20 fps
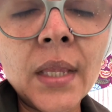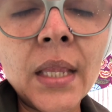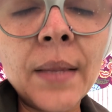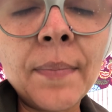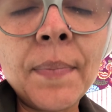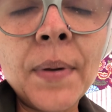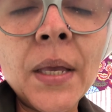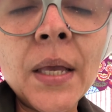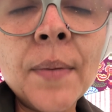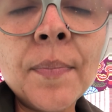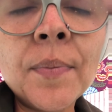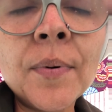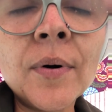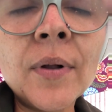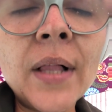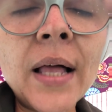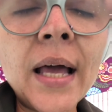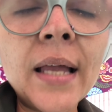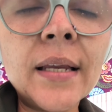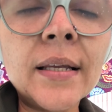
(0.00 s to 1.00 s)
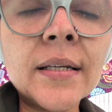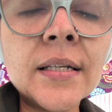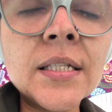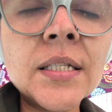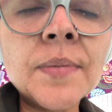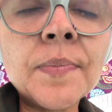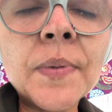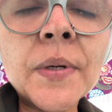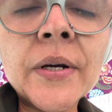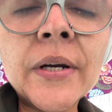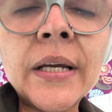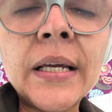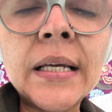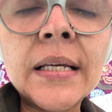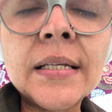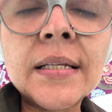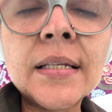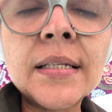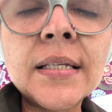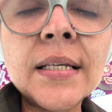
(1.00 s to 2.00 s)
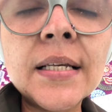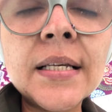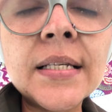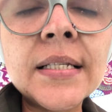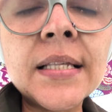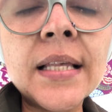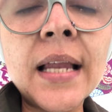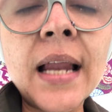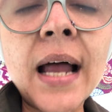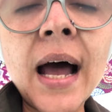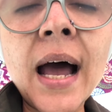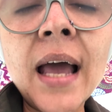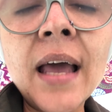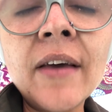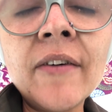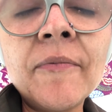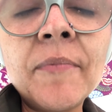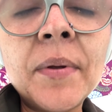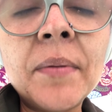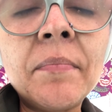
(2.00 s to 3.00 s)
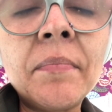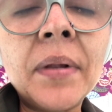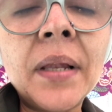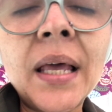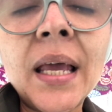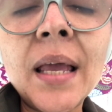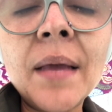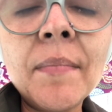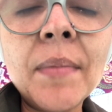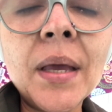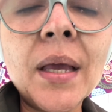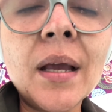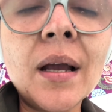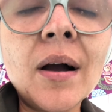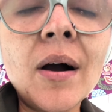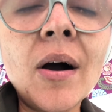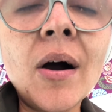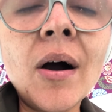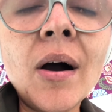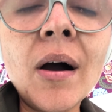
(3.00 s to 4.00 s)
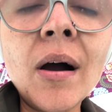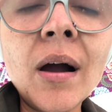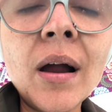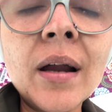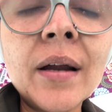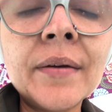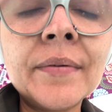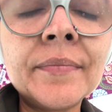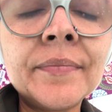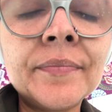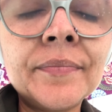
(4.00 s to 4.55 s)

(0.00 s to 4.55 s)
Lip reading: the people and experiences that I have been blaming are